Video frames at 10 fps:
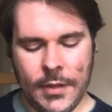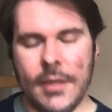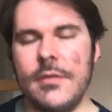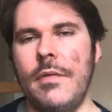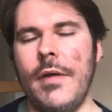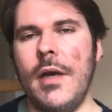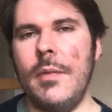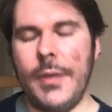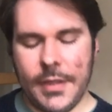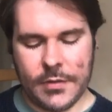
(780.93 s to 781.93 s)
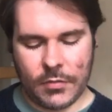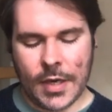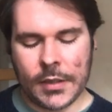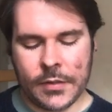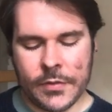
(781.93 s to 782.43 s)
as the fireplace
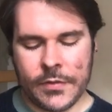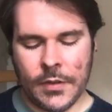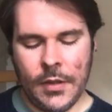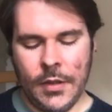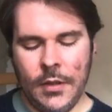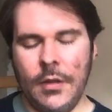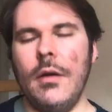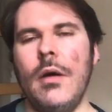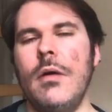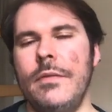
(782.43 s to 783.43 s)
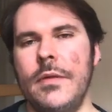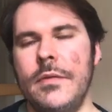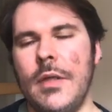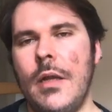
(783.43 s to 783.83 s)
crackles and offers the